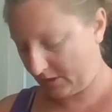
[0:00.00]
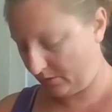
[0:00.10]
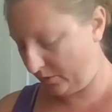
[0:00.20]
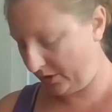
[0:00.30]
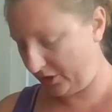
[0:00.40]

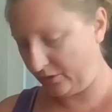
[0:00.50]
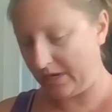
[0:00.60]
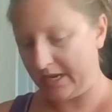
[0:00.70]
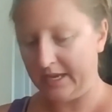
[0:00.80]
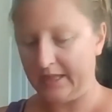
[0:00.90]
What do
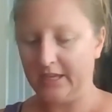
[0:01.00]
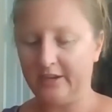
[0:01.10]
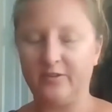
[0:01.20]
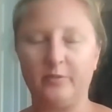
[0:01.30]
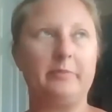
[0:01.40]
I
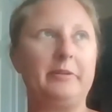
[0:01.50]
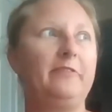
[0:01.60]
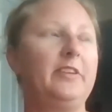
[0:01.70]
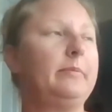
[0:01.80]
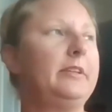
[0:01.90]
love about my
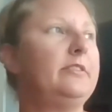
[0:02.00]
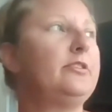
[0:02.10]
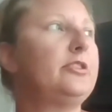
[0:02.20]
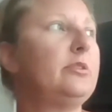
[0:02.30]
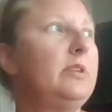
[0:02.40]
family?
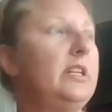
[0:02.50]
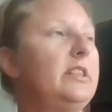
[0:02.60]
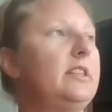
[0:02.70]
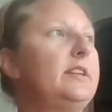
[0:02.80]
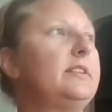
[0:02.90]
There's so many
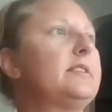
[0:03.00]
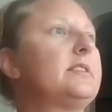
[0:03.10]
things.